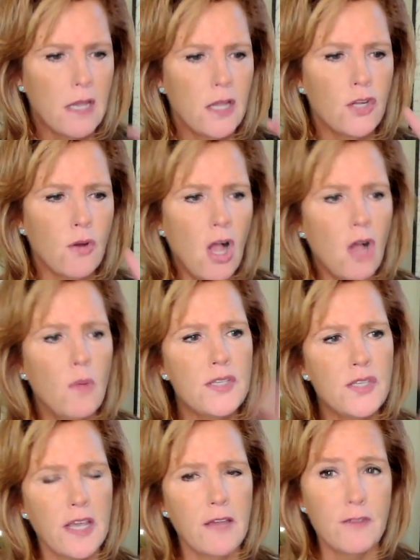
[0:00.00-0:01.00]
you're always
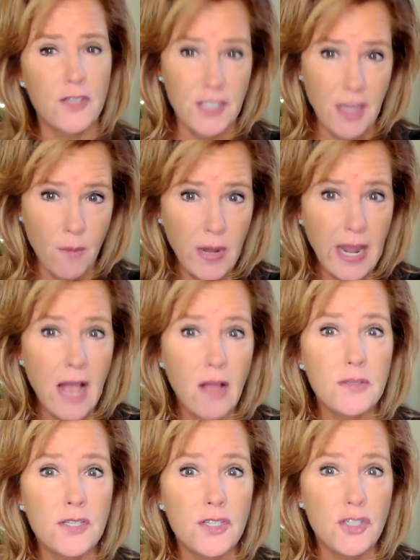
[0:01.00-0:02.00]
looking for someone
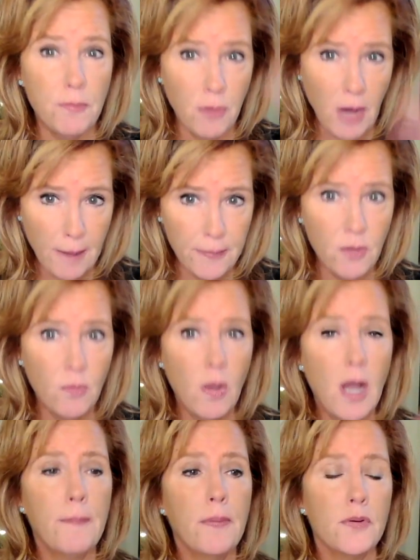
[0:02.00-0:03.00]
else to prop you
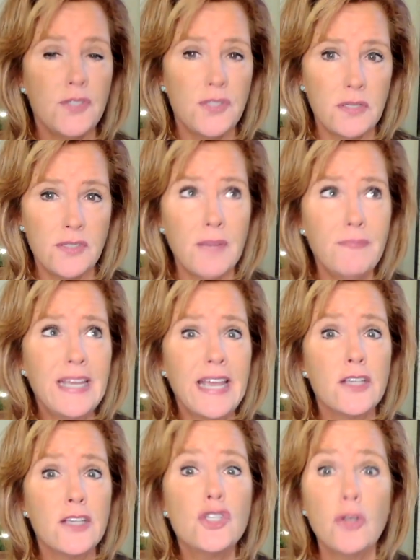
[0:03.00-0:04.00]
up or something
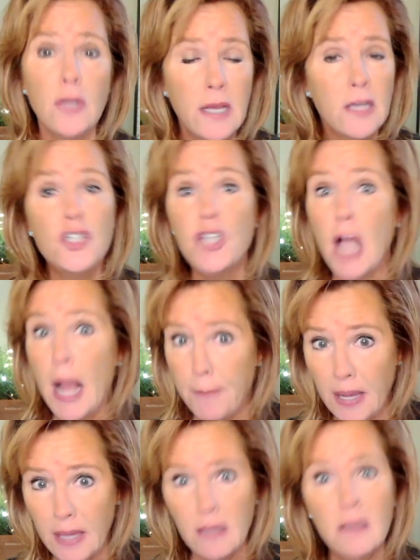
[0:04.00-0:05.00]
external,
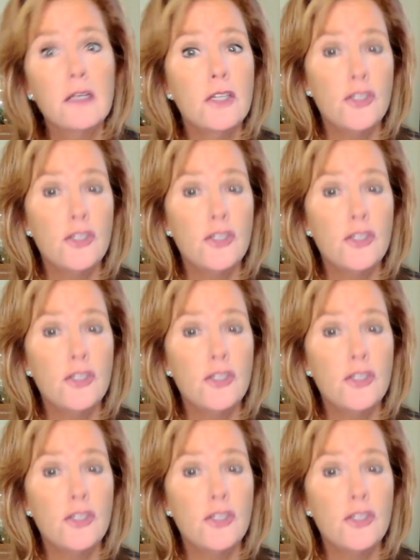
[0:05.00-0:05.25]
shopping,